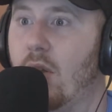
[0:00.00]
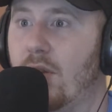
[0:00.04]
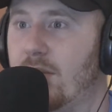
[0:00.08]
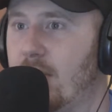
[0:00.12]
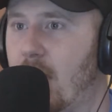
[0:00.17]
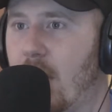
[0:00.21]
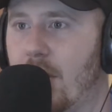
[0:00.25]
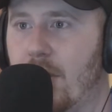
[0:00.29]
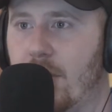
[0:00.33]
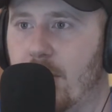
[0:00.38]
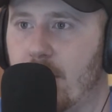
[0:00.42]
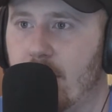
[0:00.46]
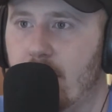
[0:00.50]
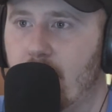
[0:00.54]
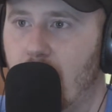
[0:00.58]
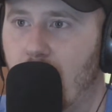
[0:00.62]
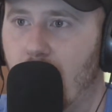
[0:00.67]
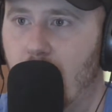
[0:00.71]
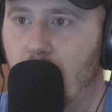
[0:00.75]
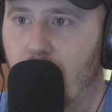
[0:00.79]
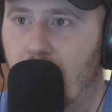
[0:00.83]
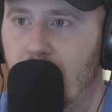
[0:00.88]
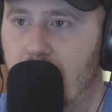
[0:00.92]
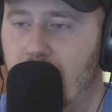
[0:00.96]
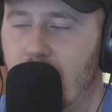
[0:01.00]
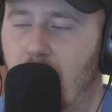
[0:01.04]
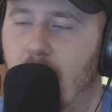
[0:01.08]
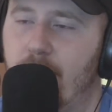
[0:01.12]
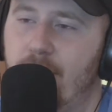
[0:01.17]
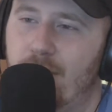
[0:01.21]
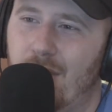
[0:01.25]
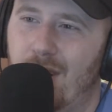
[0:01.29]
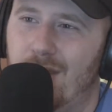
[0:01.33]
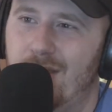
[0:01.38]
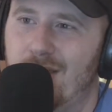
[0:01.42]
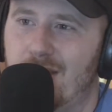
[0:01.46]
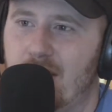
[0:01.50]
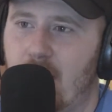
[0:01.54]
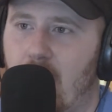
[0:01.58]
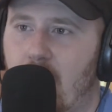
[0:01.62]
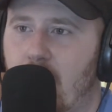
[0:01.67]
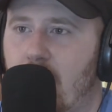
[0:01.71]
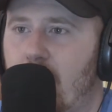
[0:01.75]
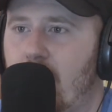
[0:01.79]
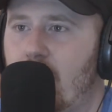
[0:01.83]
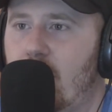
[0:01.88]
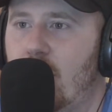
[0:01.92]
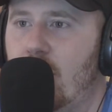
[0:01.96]
all this right. other great stuff. So I just kind
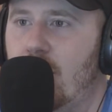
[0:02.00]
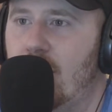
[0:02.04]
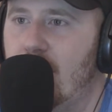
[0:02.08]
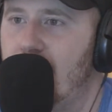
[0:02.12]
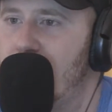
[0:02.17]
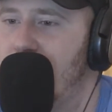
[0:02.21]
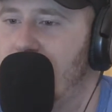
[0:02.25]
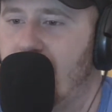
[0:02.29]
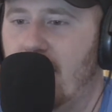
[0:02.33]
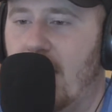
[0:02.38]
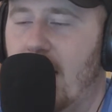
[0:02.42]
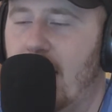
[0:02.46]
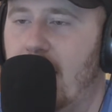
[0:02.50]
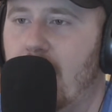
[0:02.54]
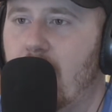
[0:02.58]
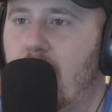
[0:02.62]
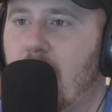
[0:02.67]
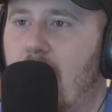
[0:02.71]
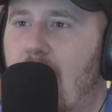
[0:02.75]
of curious of like